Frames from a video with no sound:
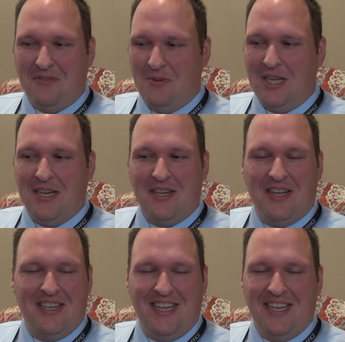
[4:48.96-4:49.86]
we got in
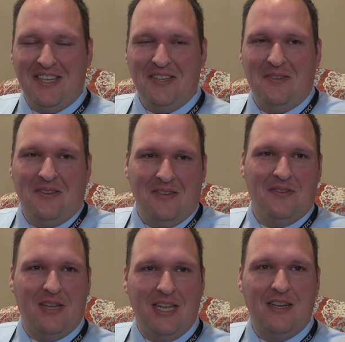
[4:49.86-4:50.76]
contact and
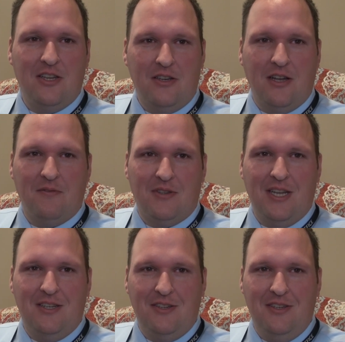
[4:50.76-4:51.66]
had a good
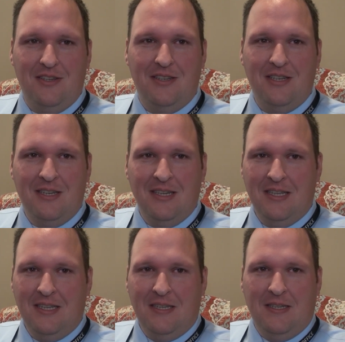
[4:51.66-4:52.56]
conversation and
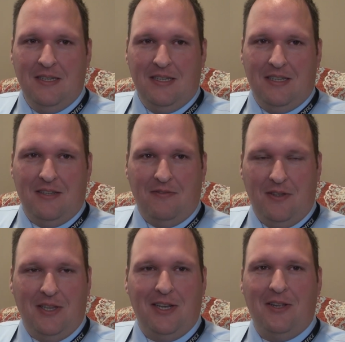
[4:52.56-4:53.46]

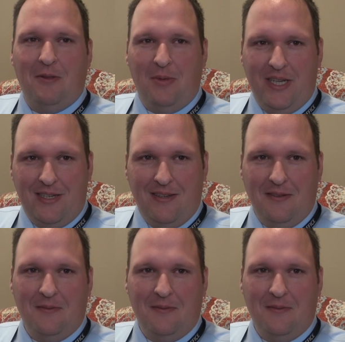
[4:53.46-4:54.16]
filled in all the blanks.